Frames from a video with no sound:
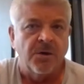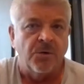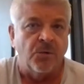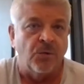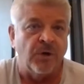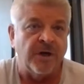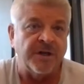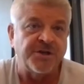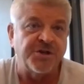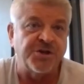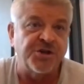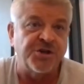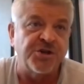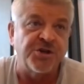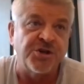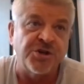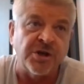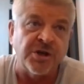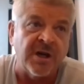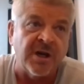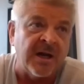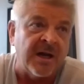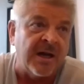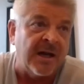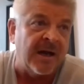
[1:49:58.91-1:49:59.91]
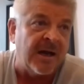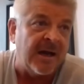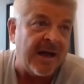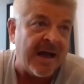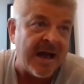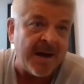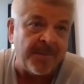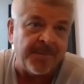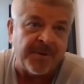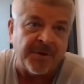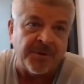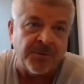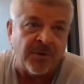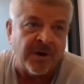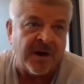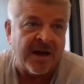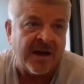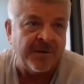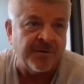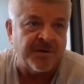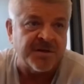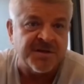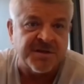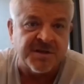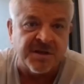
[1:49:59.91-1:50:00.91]
which happened when
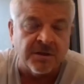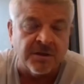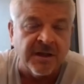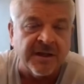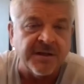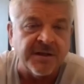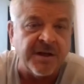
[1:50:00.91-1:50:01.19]
I was still